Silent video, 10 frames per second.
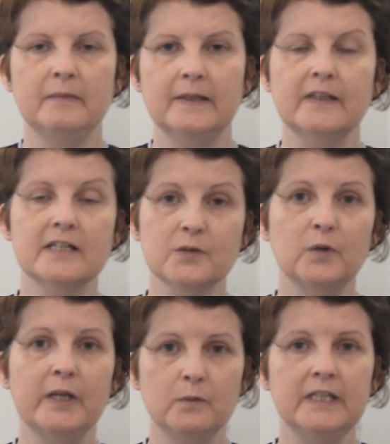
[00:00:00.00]
that's
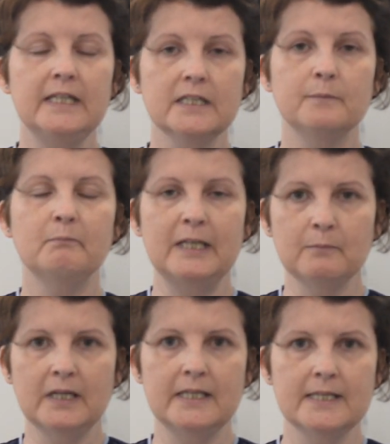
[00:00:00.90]
why we need to
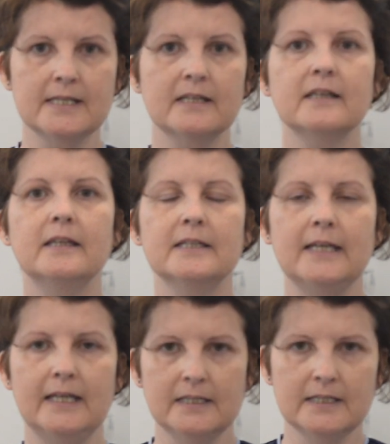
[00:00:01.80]
minimise the
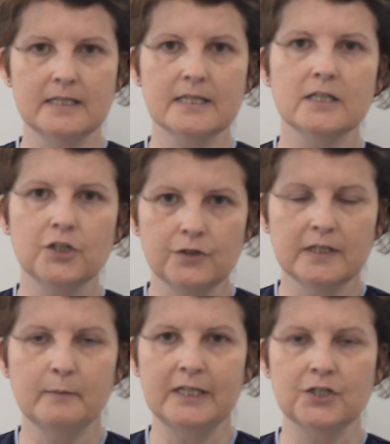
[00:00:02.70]
attendance to
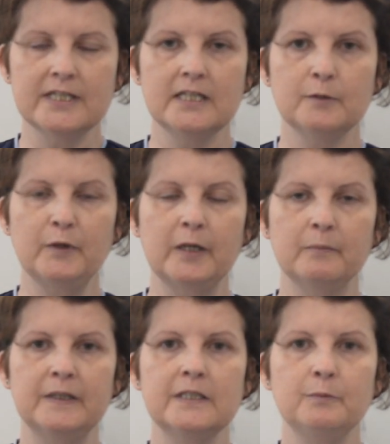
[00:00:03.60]
the emergency
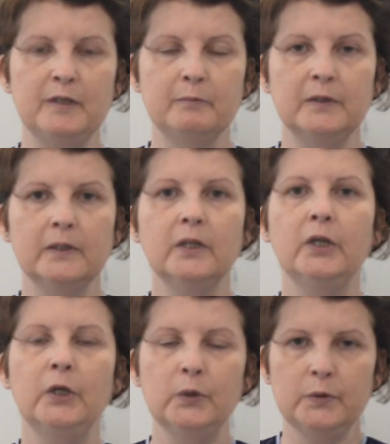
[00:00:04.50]
department to people
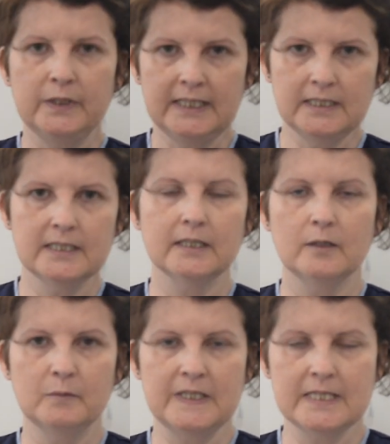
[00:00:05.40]
who need to
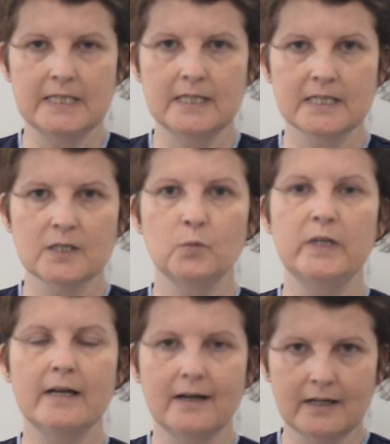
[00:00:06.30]
come and see us. We
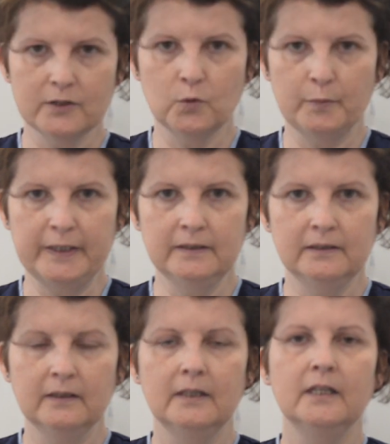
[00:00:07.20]
are open,
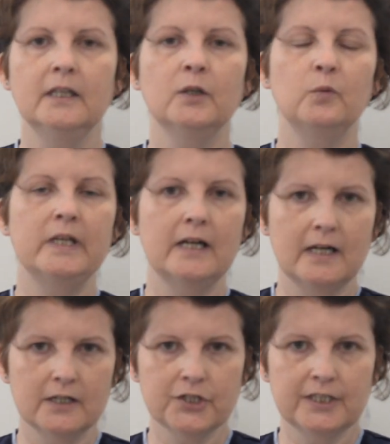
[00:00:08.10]
we
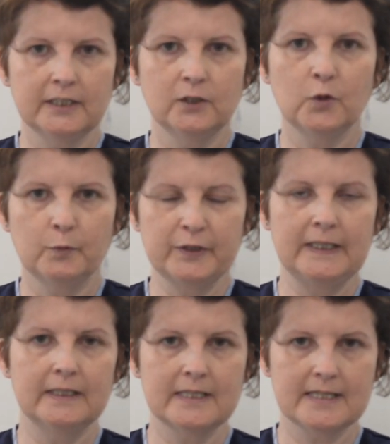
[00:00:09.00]
are still
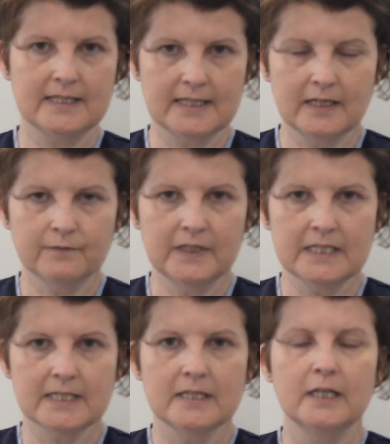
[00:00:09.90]
operating as a
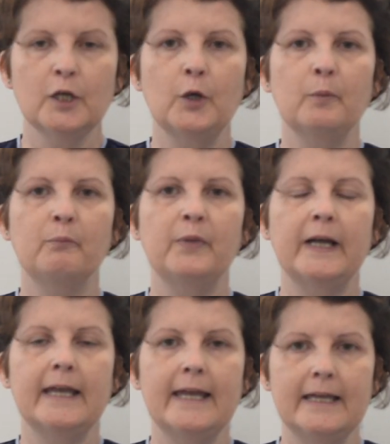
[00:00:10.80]
service, but
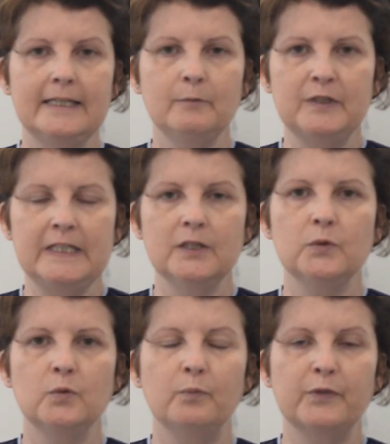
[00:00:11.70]
anybody who